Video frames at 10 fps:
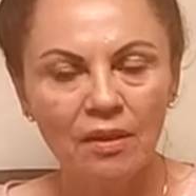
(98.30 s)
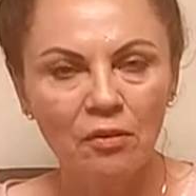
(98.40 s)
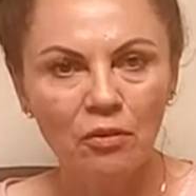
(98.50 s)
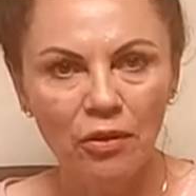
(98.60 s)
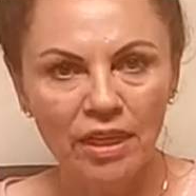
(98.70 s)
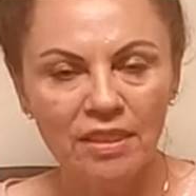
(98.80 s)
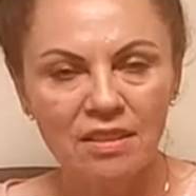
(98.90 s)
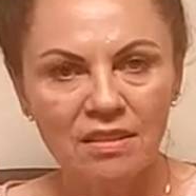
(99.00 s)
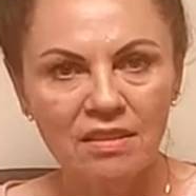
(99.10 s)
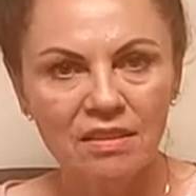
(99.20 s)
her
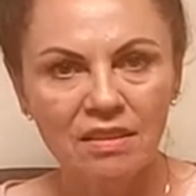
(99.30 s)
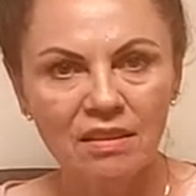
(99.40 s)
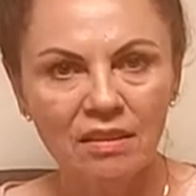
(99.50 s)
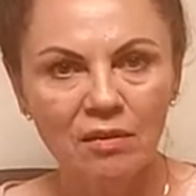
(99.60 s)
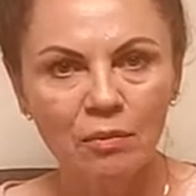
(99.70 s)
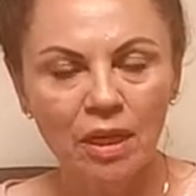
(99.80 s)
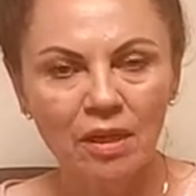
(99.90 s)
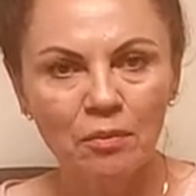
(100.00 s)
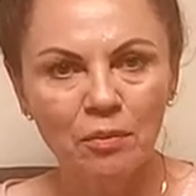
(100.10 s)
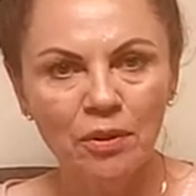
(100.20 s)
friends, her
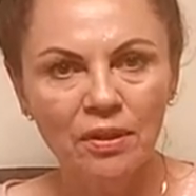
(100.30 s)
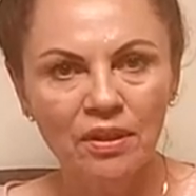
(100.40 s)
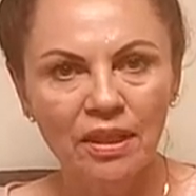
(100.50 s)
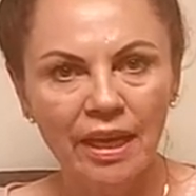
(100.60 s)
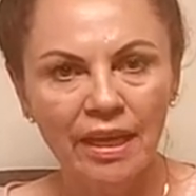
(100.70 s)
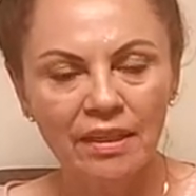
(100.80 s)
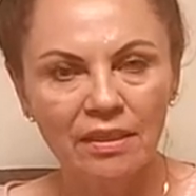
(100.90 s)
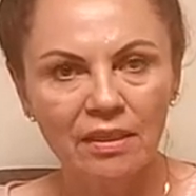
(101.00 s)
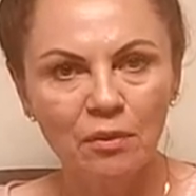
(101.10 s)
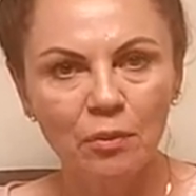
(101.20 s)
mom, her dad,
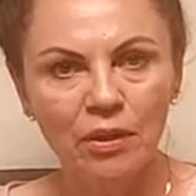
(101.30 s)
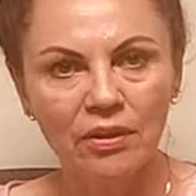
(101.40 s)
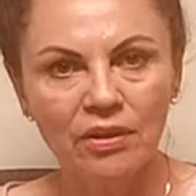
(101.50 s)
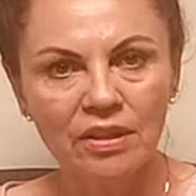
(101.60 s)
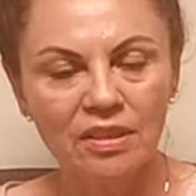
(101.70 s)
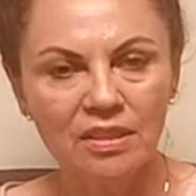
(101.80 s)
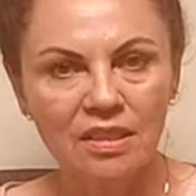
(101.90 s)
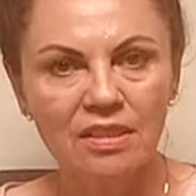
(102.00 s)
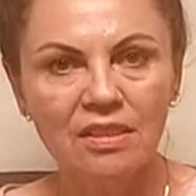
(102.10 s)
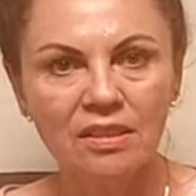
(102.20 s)
her brothers,
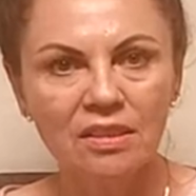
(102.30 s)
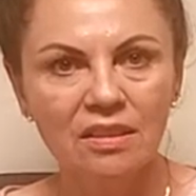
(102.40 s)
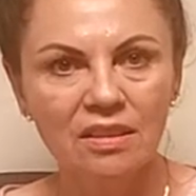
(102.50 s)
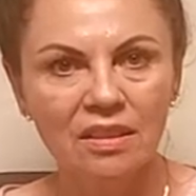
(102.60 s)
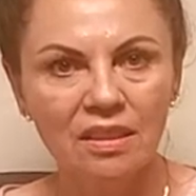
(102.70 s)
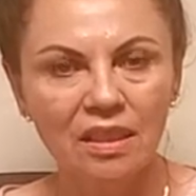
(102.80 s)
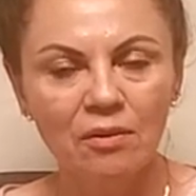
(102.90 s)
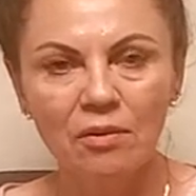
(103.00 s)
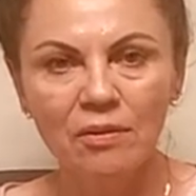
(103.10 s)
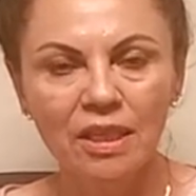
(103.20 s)
sisters,
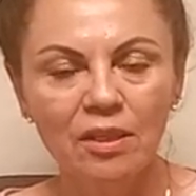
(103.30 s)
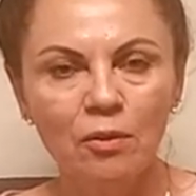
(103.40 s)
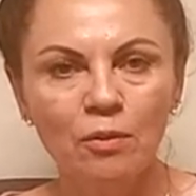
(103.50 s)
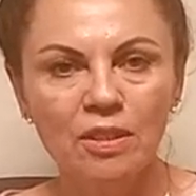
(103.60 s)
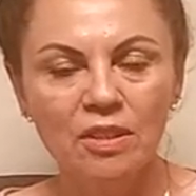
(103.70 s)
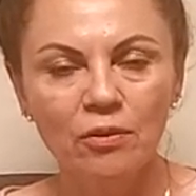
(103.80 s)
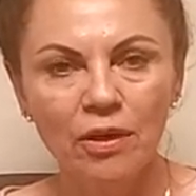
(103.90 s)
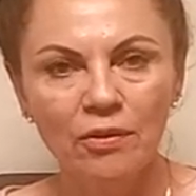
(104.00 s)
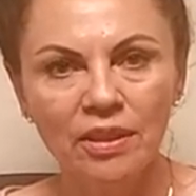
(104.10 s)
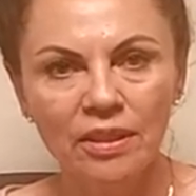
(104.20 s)
everybody who was
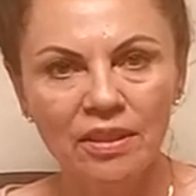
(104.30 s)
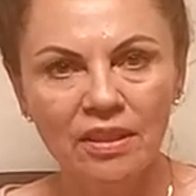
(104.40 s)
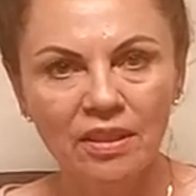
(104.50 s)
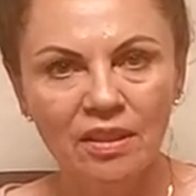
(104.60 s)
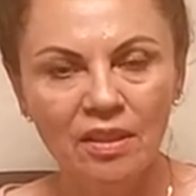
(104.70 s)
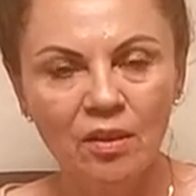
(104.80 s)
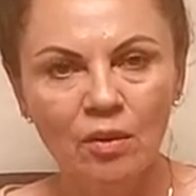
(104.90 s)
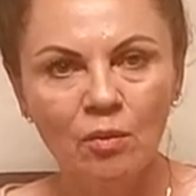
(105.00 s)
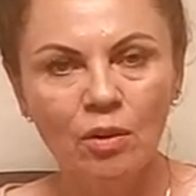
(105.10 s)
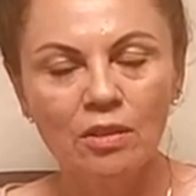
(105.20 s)
around her
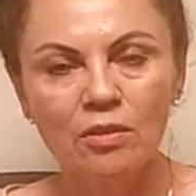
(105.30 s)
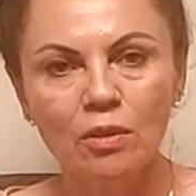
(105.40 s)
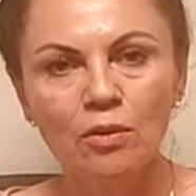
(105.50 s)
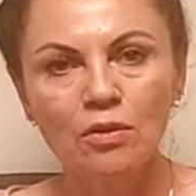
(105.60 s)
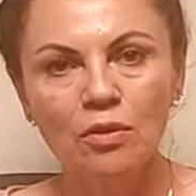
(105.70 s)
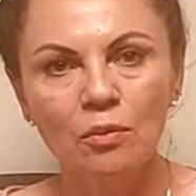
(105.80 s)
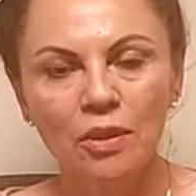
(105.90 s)
was also